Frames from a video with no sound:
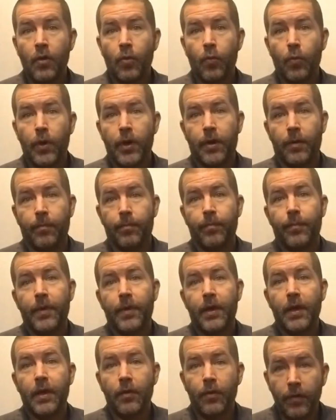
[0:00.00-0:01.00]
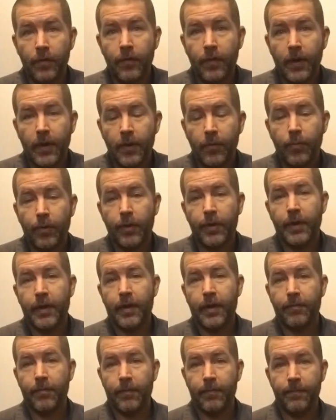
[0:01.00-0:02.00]
Well, it looks like we're going
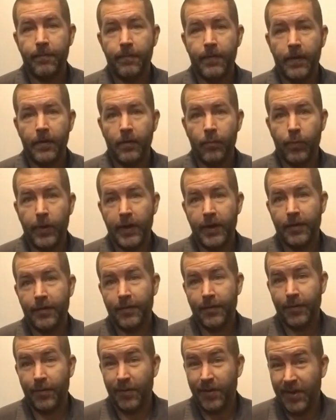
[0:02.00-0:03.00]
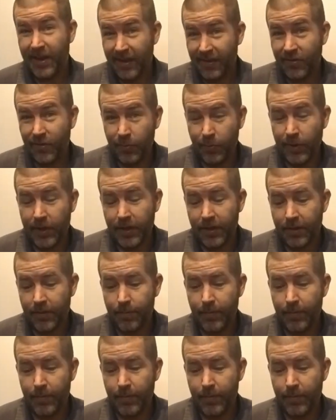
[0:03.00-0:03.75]
to have to wait until next week